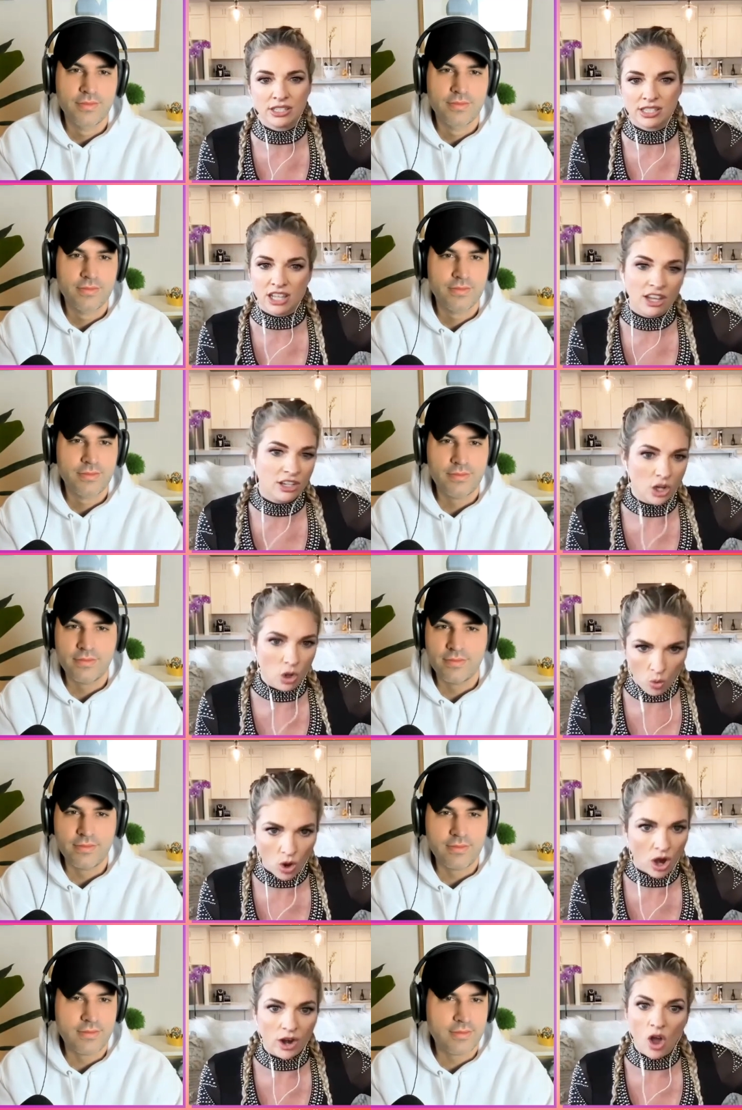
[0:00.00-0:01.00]
Speaker 1: a slut and a
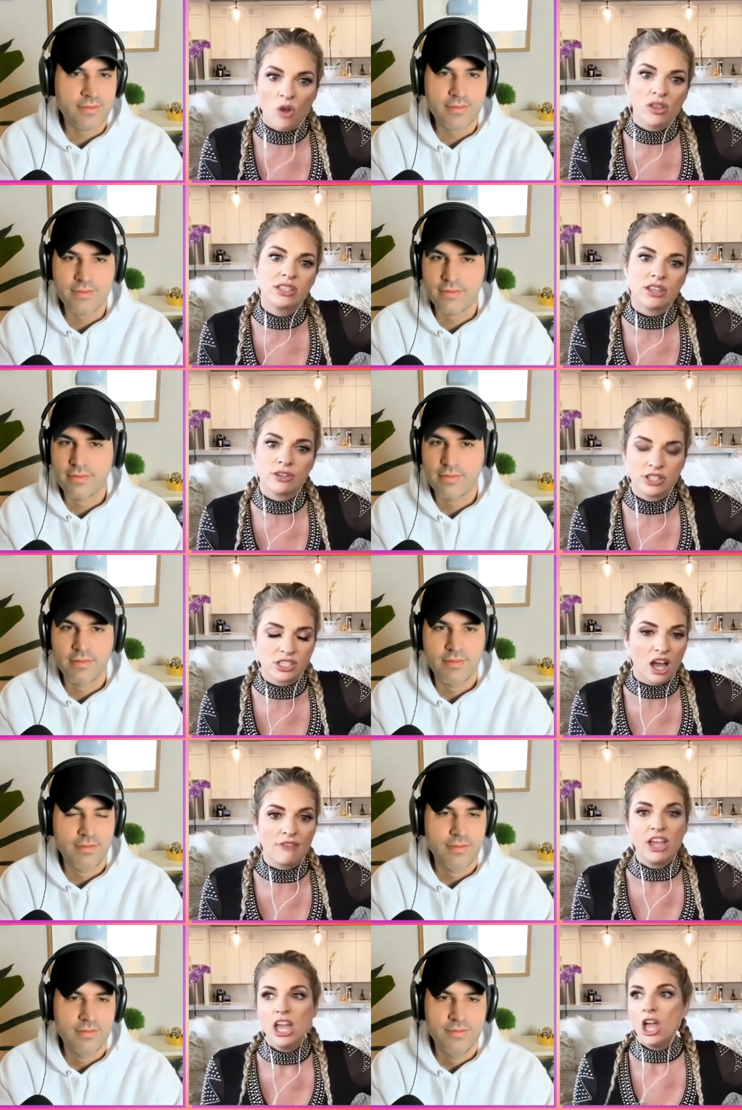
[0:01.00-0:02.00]
whore and all this other
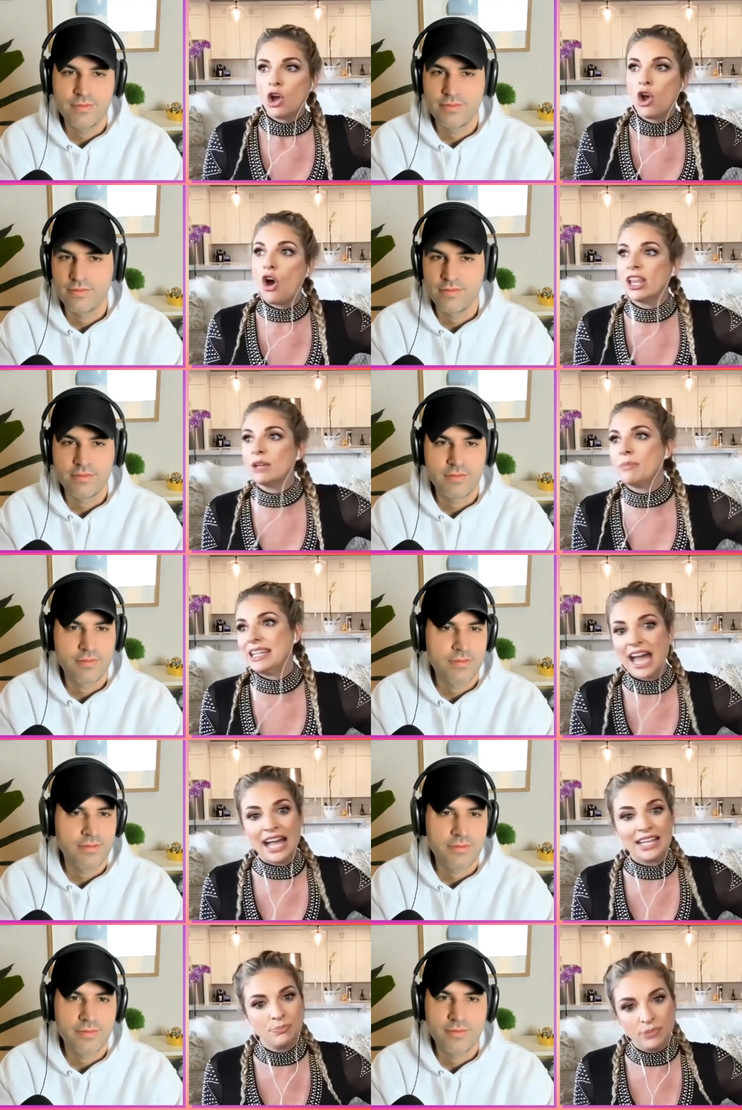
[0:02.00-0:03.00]
stuff, calling my
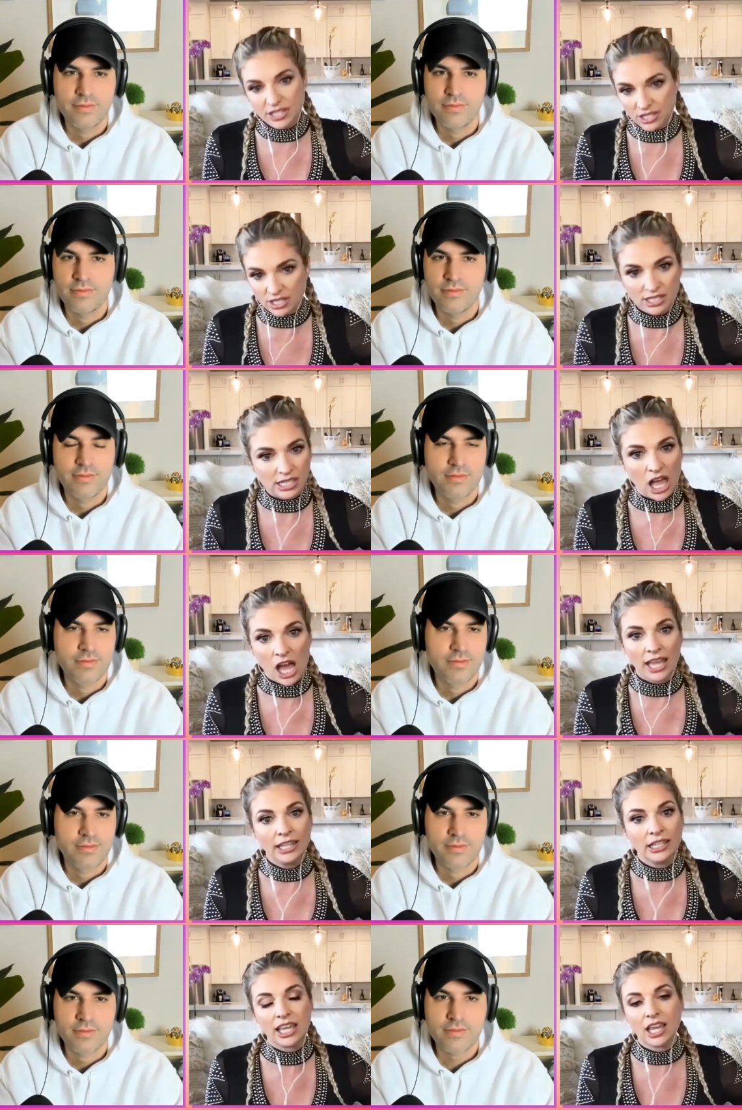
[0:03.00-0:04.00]
dad's business
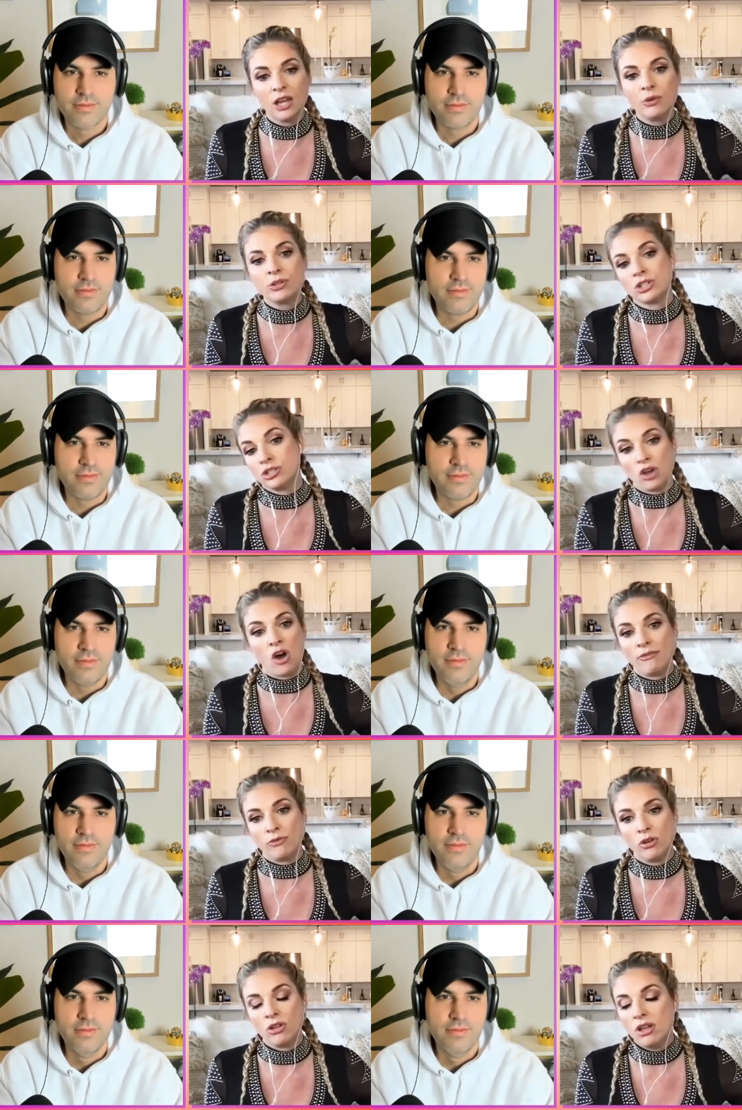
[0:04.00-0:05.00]
line. Like it was just
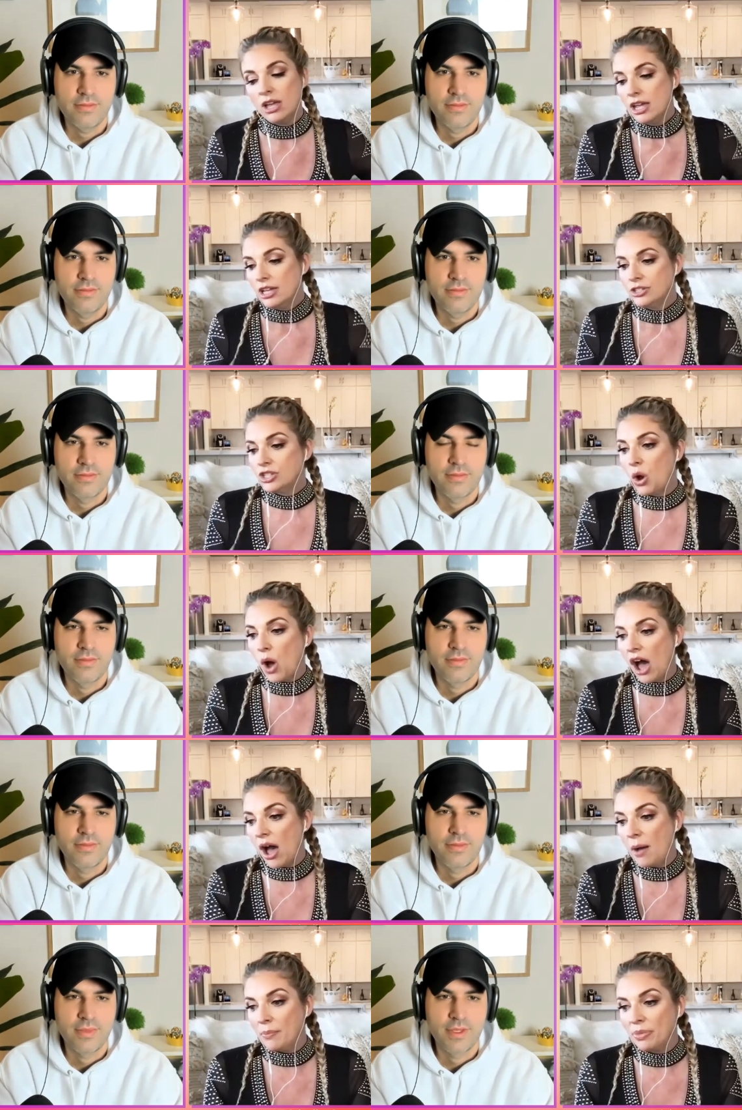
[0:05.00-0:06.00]
awful. So
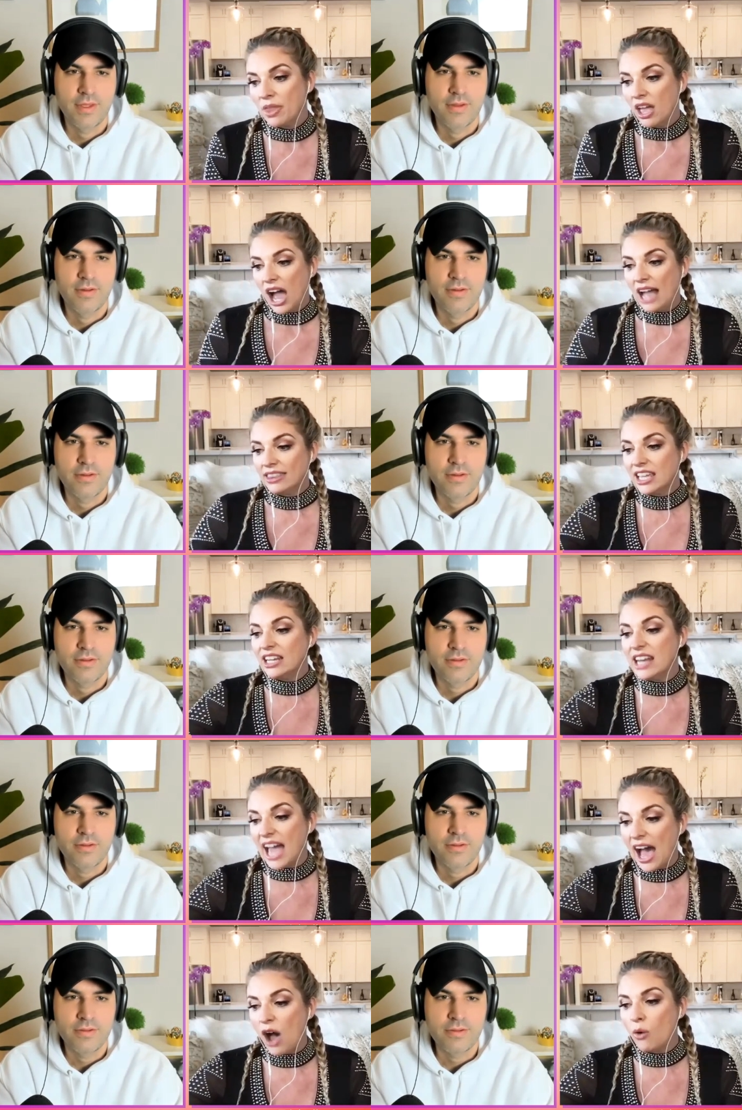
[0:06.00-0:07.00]
um, I think
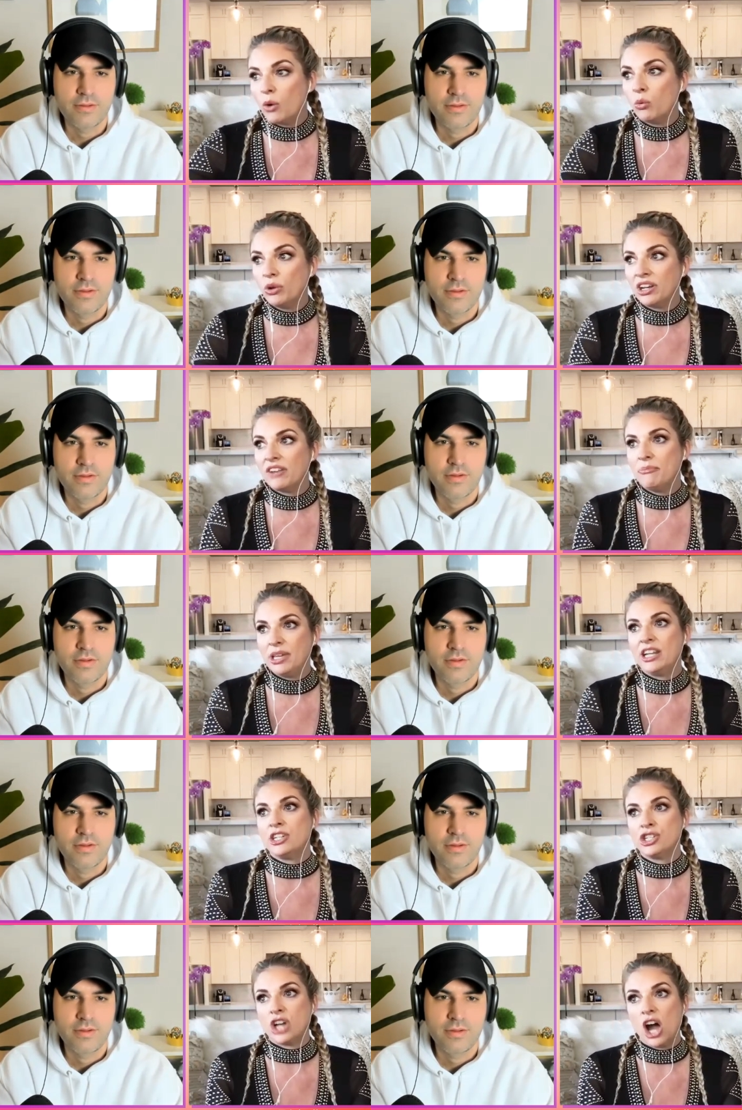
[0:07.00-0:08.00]
now it wouldn't have been
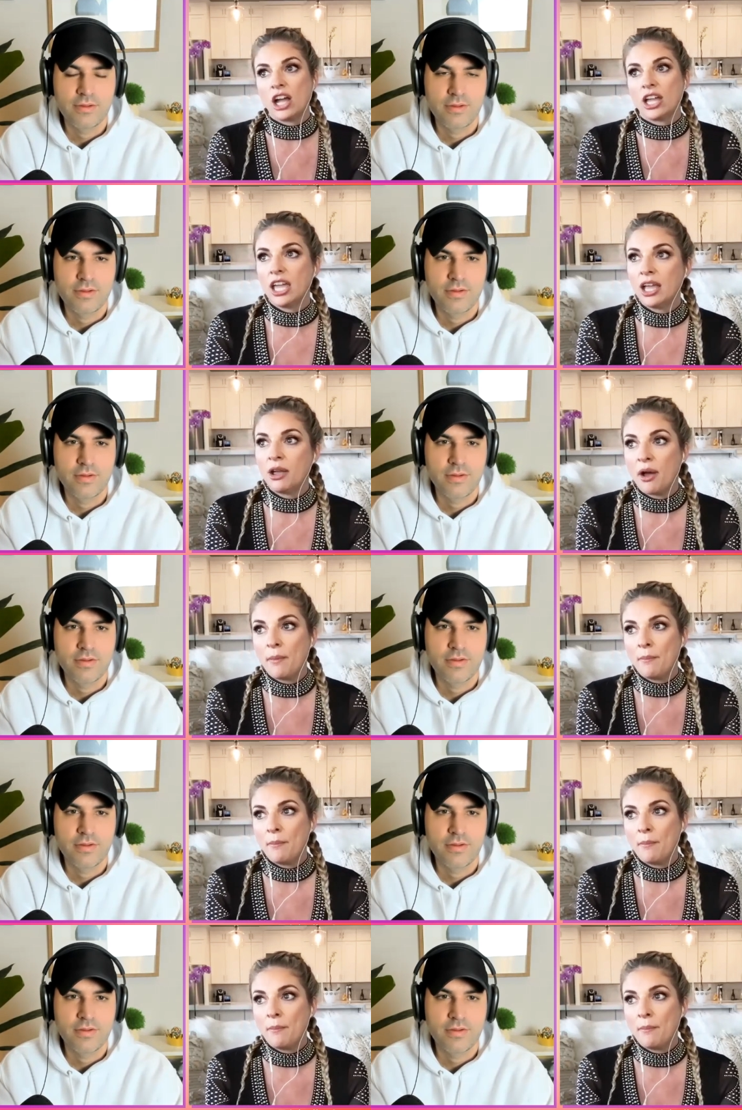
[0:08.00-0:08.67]
as shocking,